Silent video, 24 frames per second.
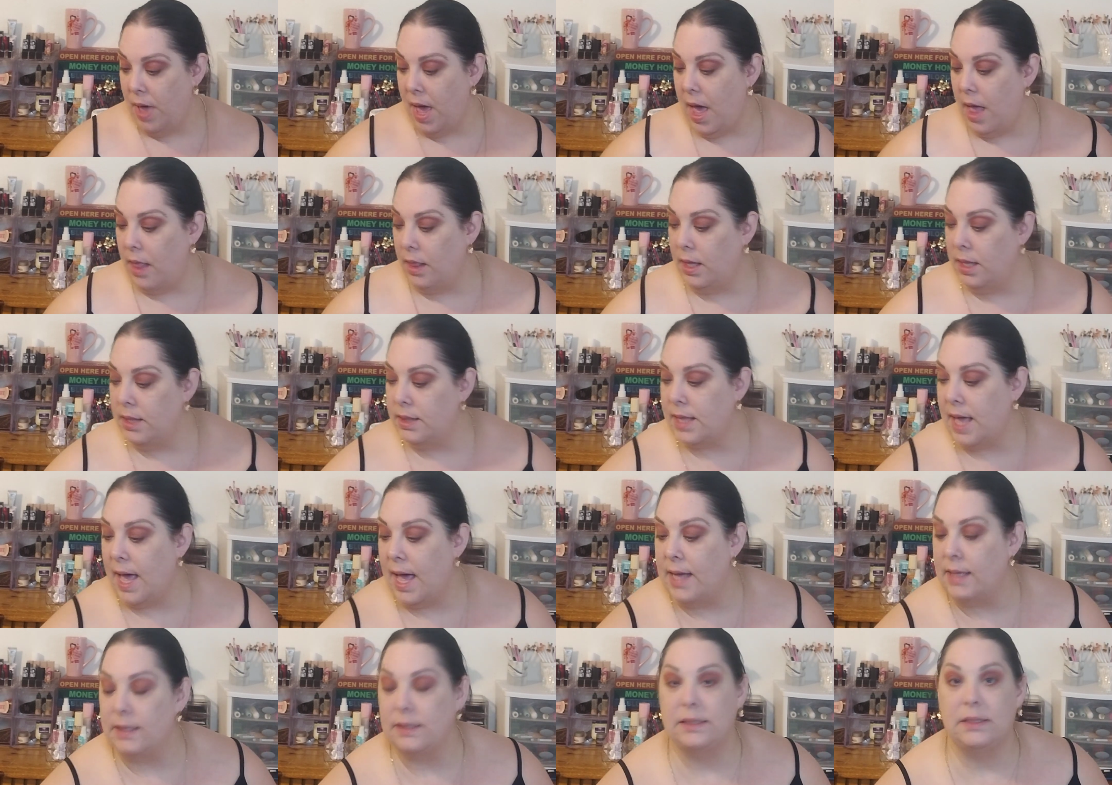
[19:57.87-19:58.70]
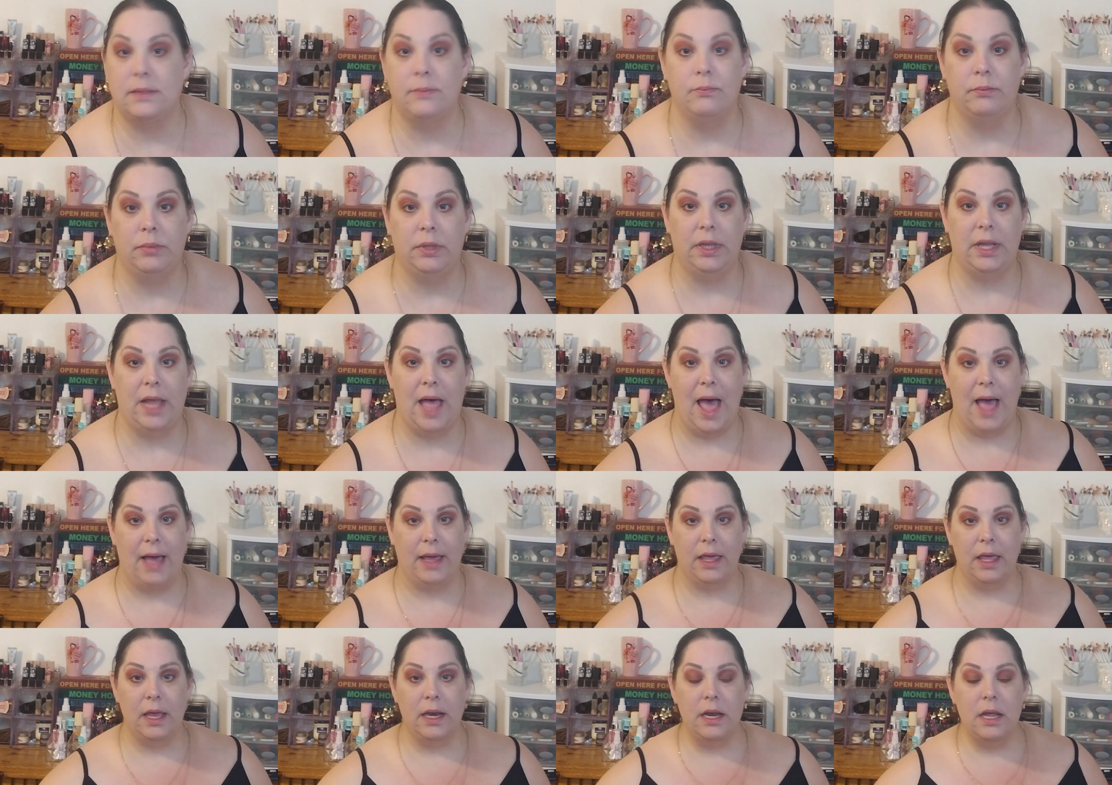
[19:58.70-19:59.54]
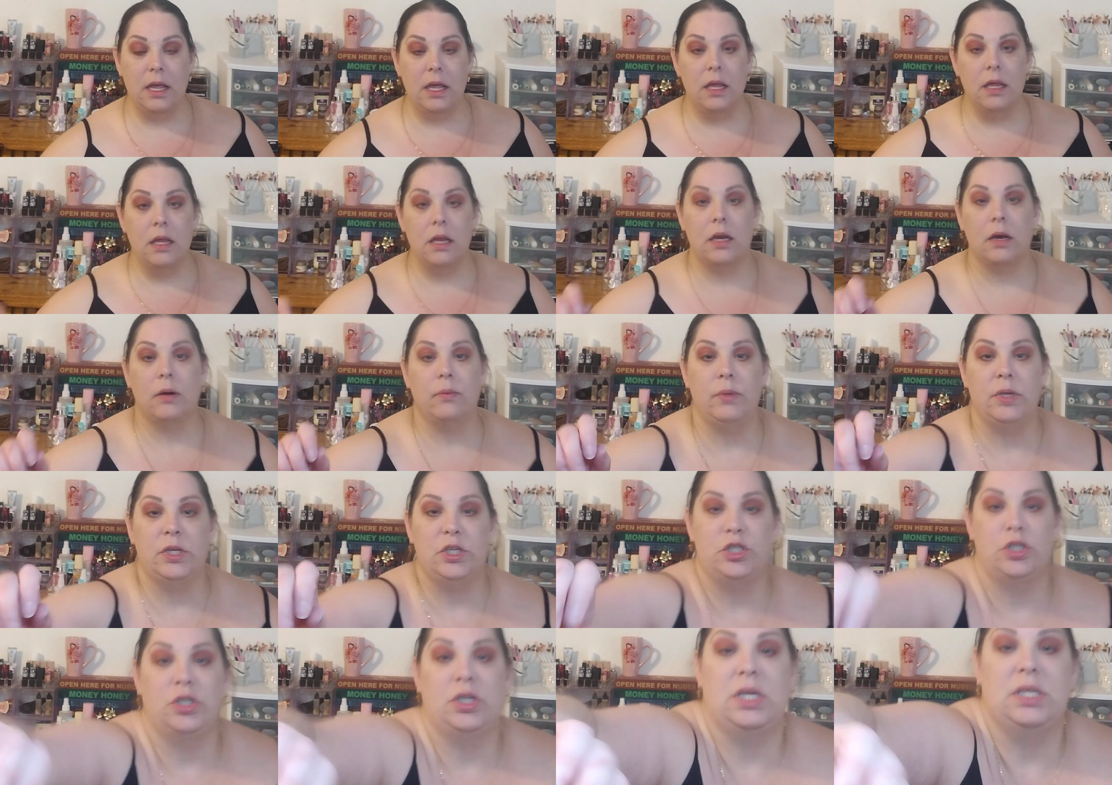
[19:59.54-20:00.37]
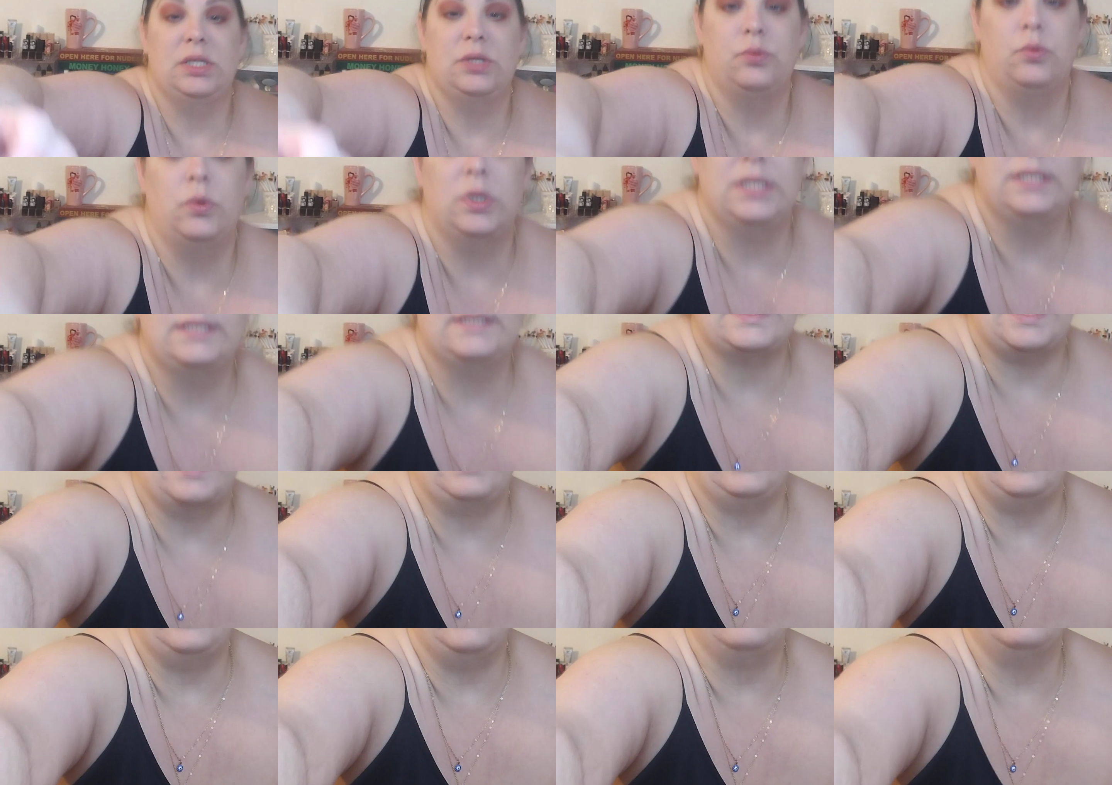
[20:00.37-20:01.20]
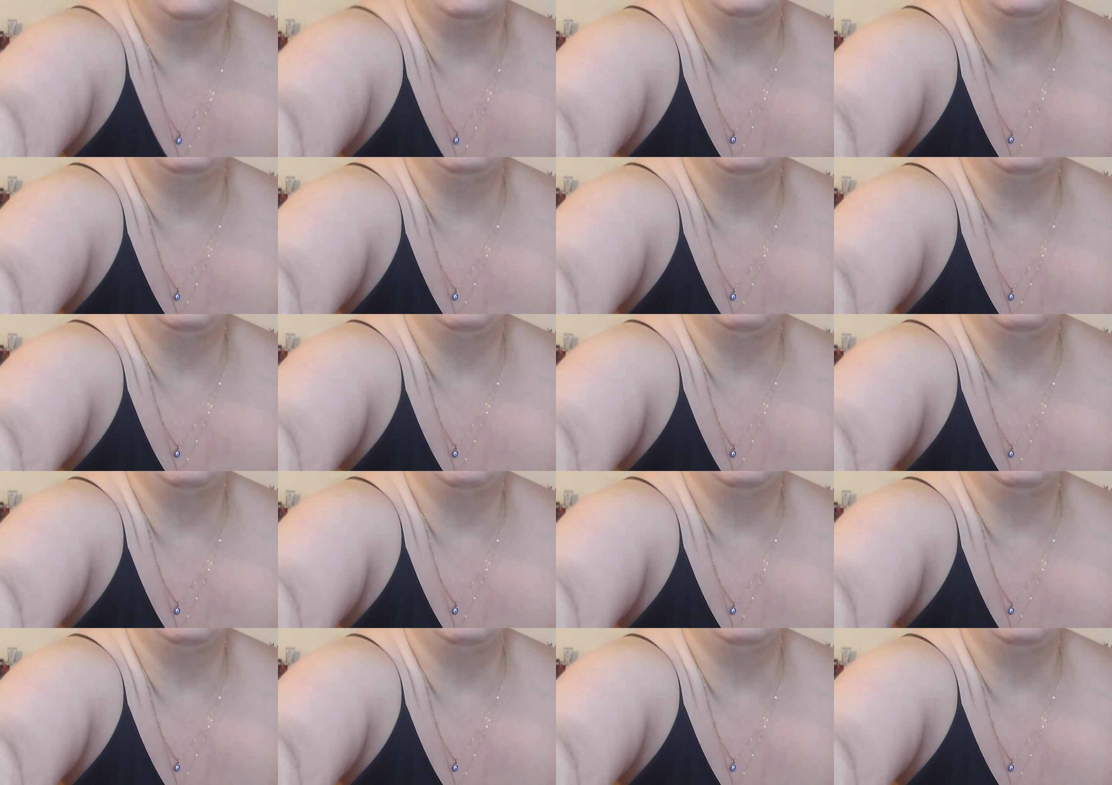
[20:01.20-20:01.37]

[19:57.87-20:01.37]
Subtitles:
palette that has some black in it. It'll be just 1 second.